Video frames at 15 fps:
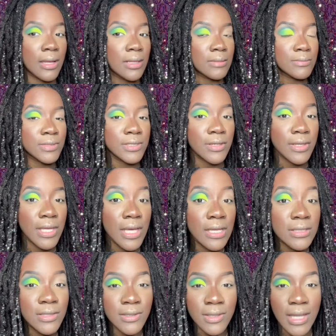So yeah,
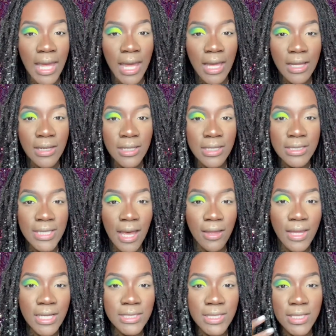so that is how
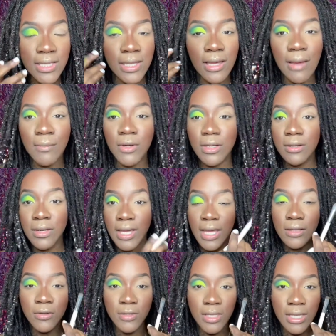that's looking. I'm gonna go ahead and
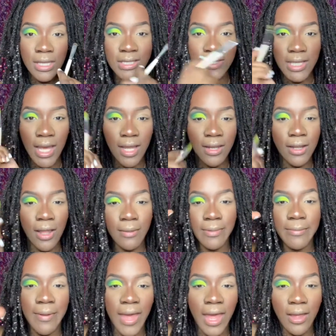do the other side and I'll be
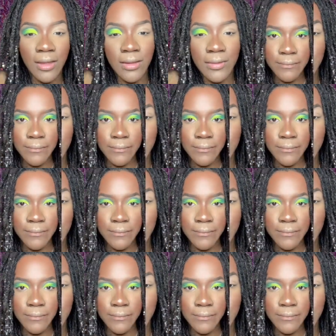back.